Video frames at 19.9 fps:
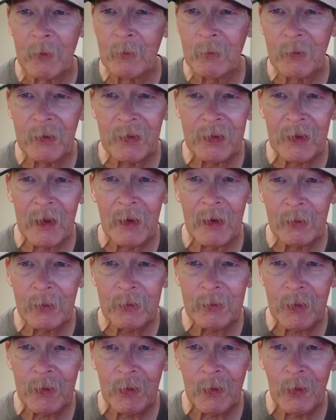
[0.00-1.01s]

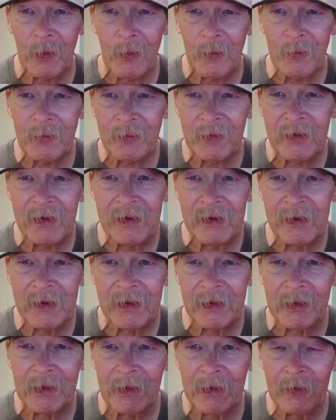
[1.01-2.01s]
without
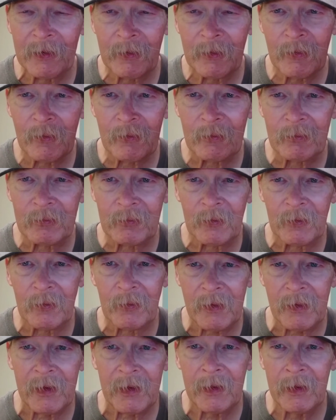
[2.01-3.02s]
overheating or
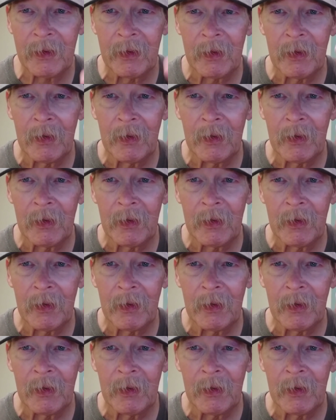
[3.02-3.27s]
ruining